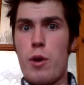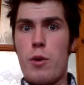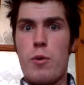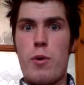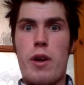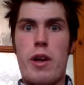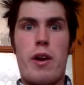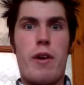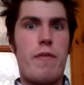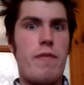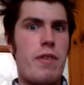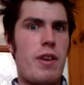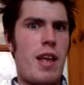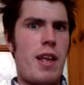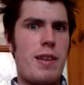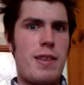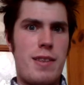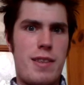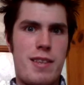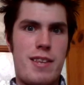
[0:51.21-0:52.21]
Quite often
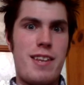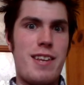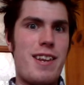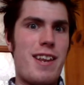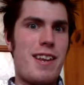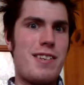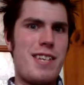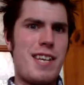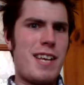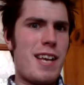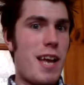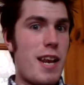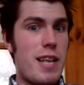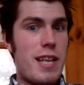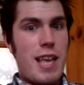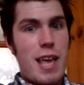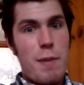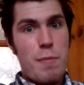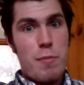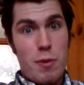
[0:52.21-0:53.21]
I did actually kind of
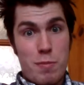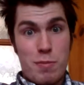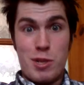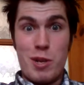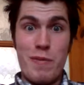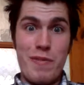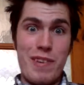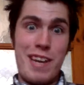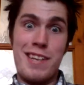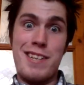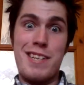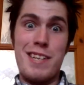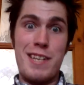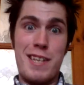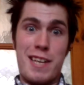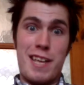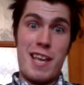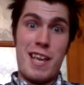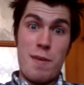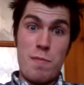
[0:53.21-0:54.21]
keep up. Something I
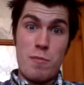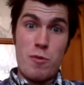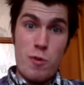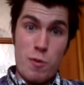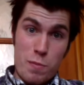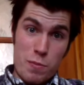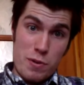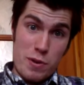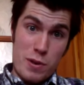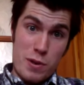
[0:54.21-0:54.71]
did keep up